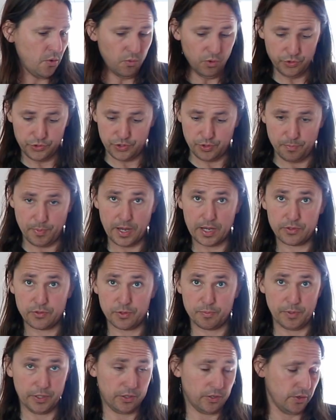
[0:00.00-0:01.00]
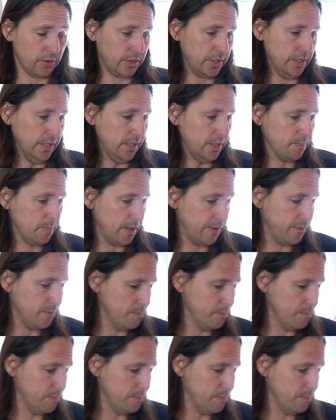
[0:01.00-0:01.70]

Once the pasta's been cooked in it, it's made